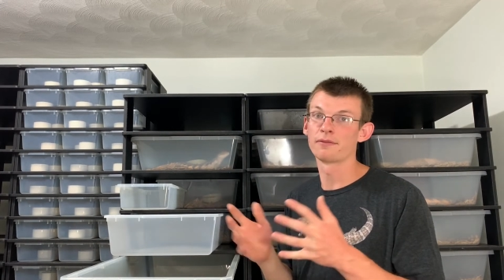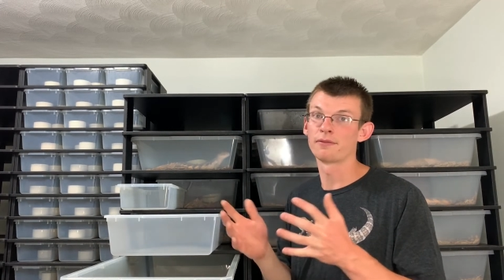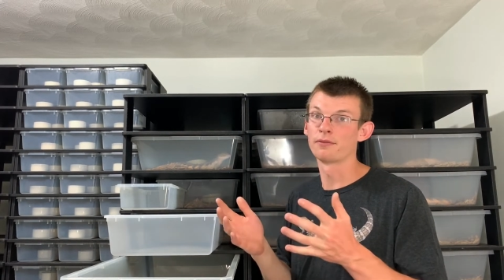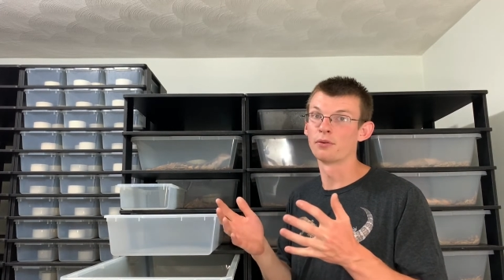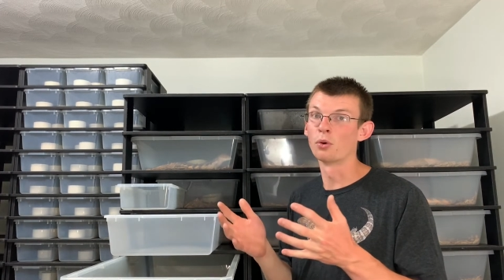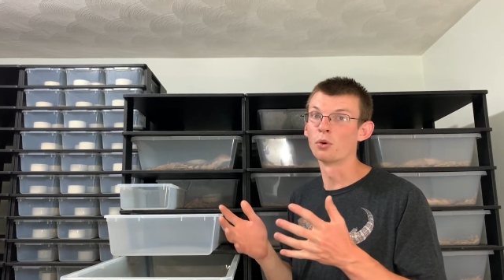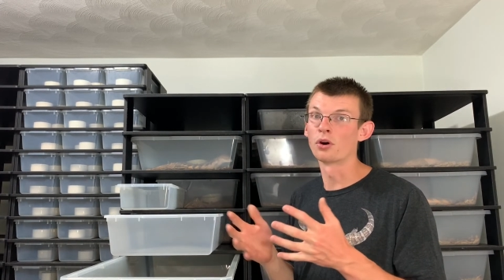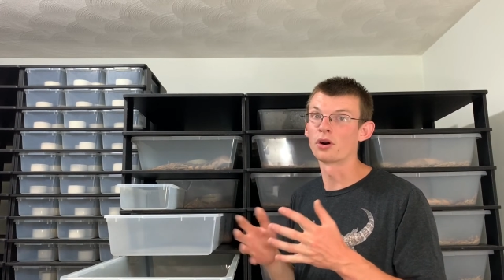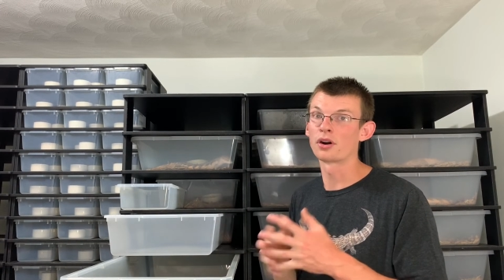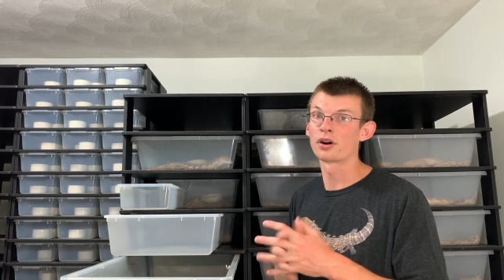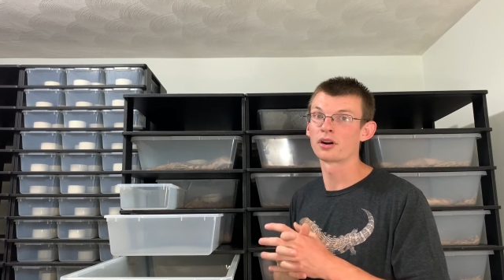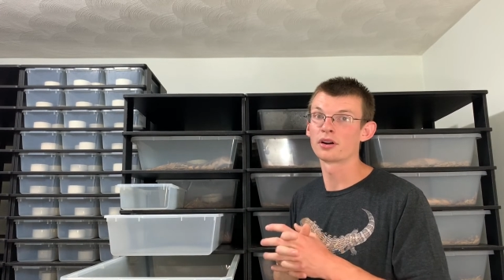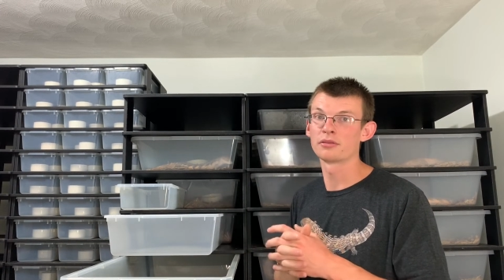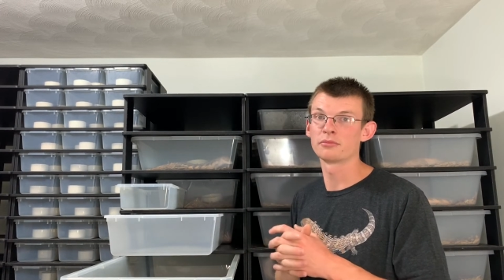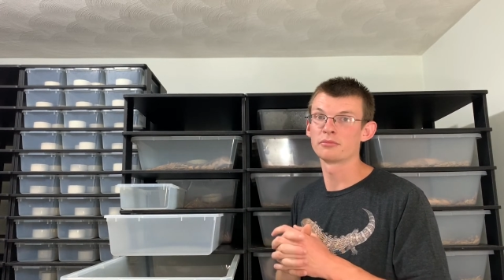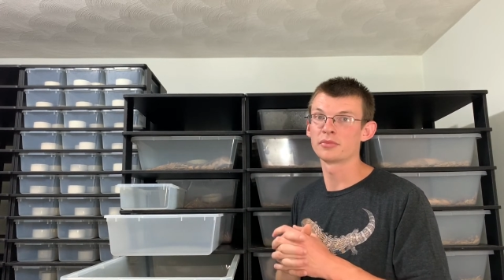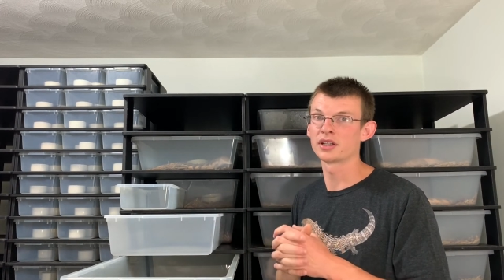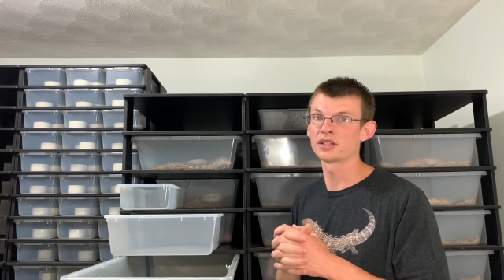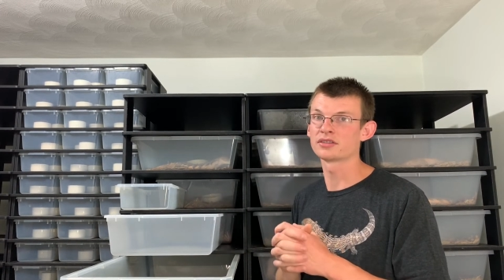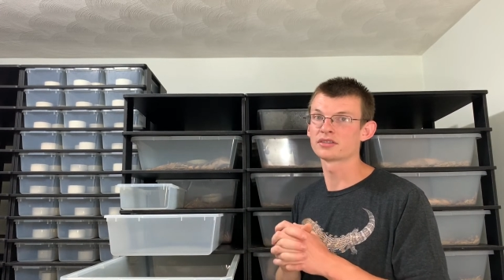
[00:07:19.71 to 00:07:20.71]
4
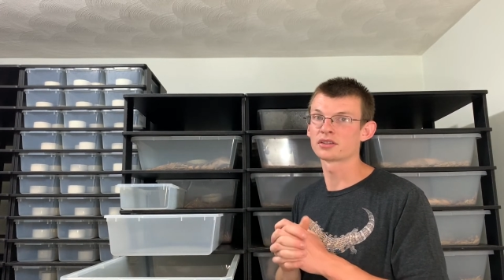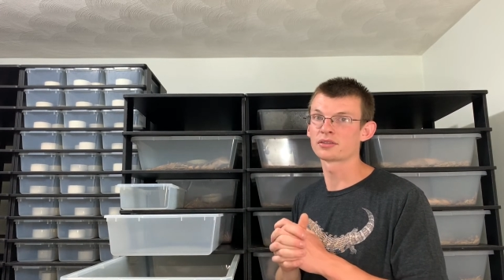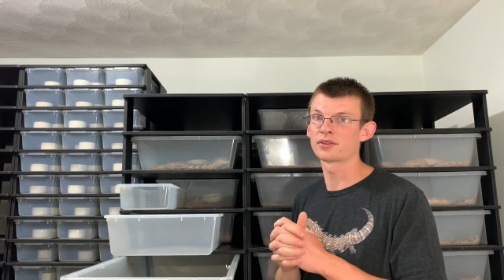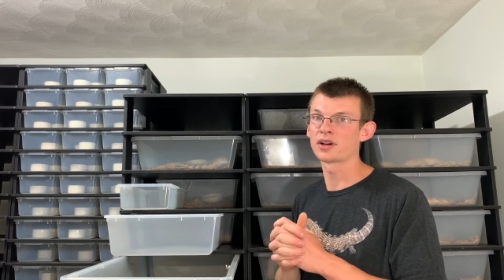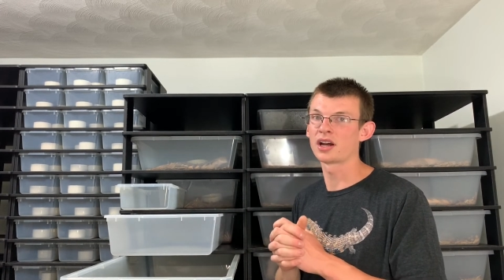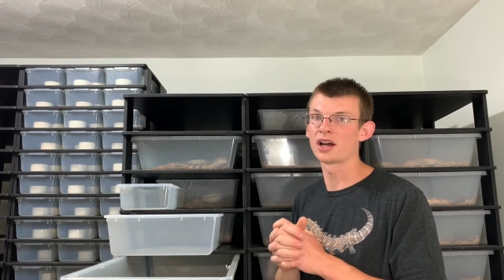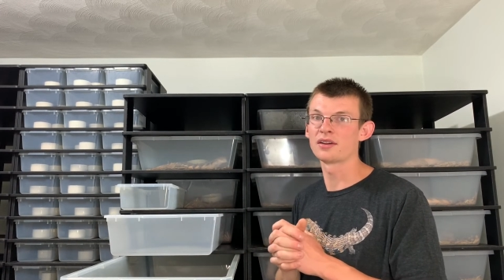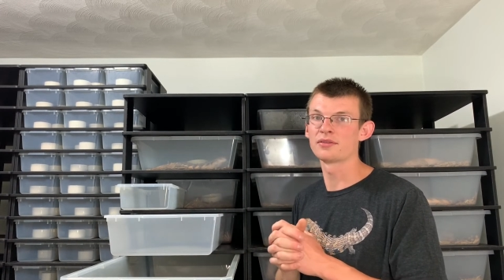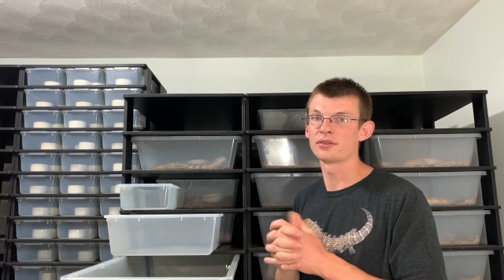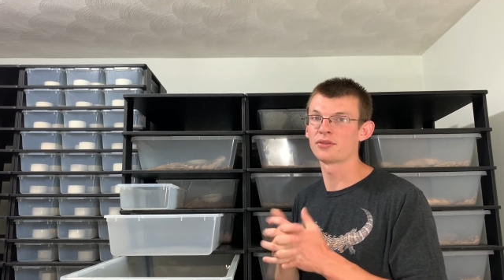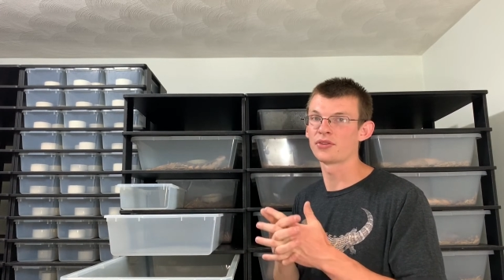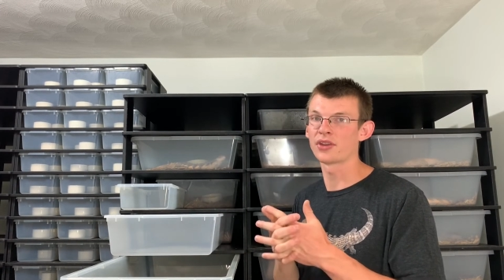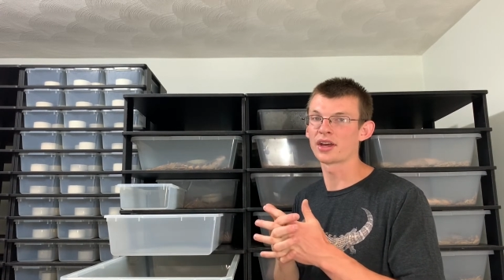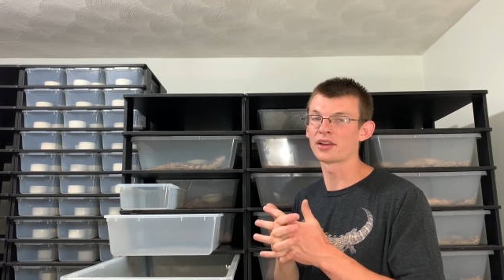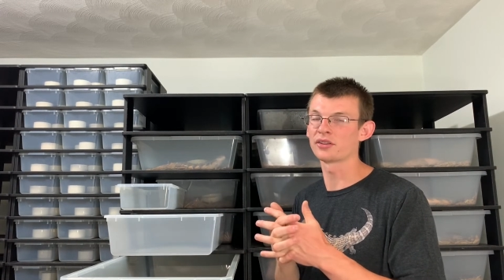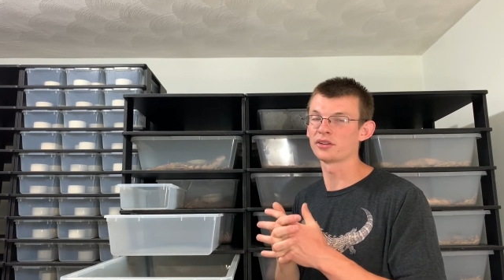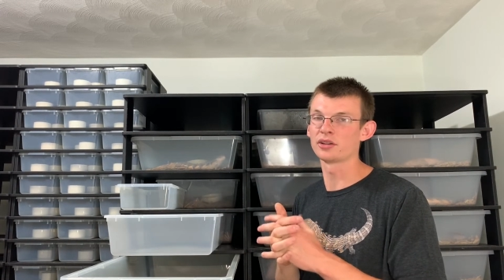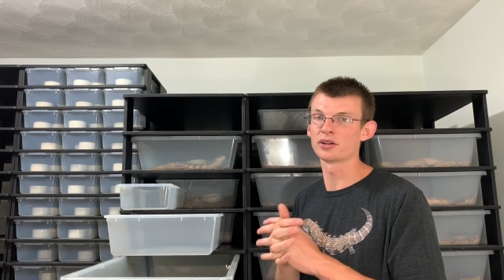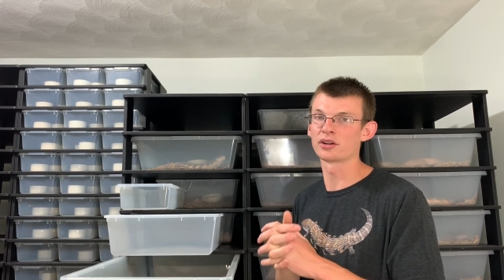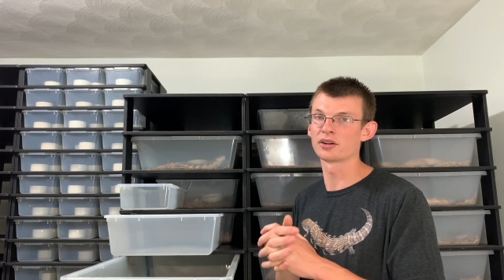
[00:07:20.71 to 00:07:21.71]
might survive
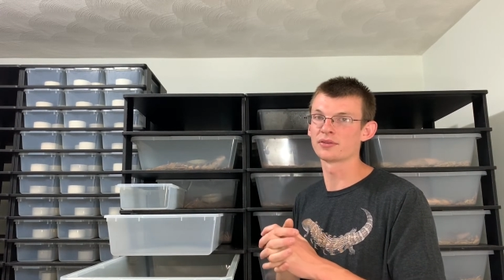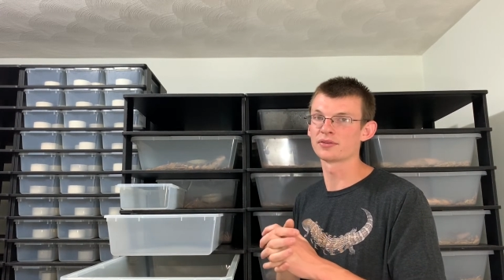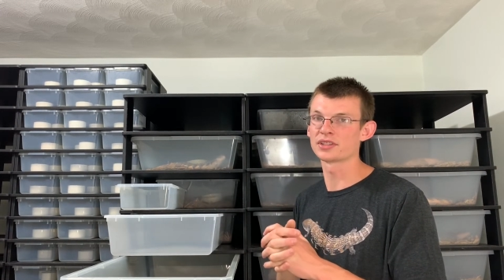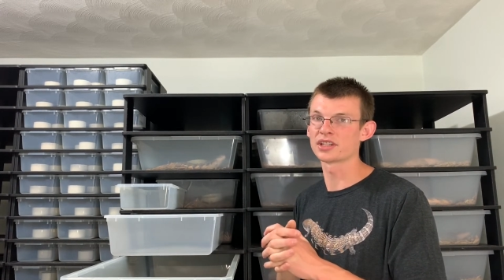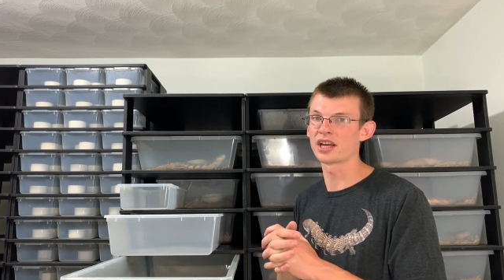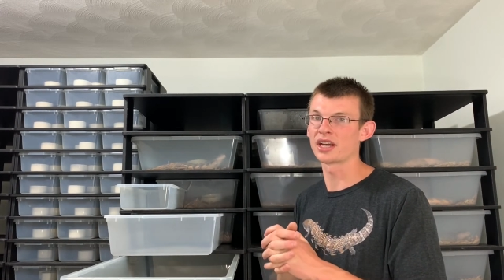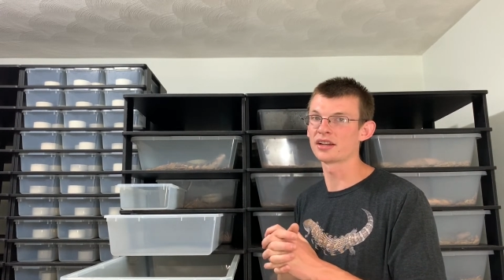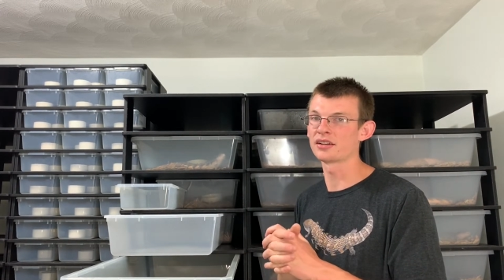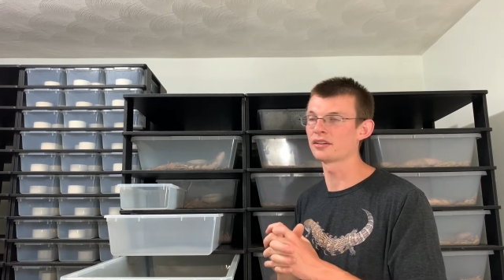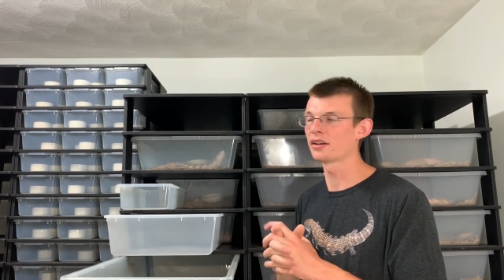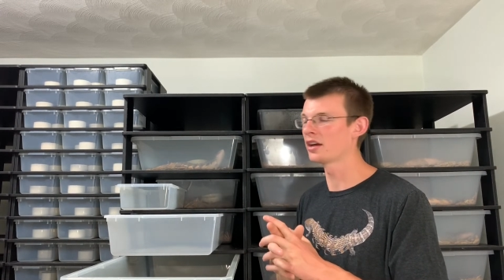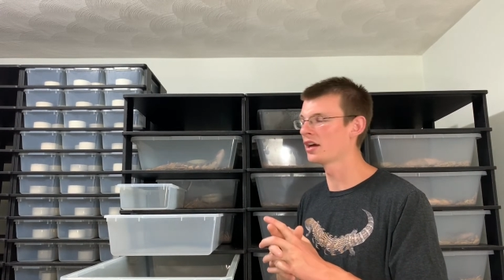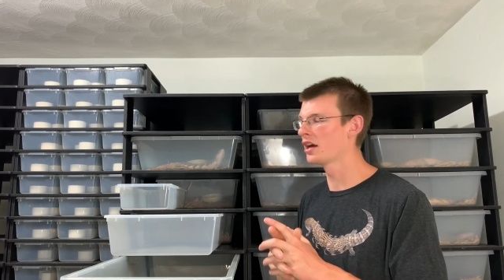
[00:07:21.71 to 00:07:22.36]
that litter of 10,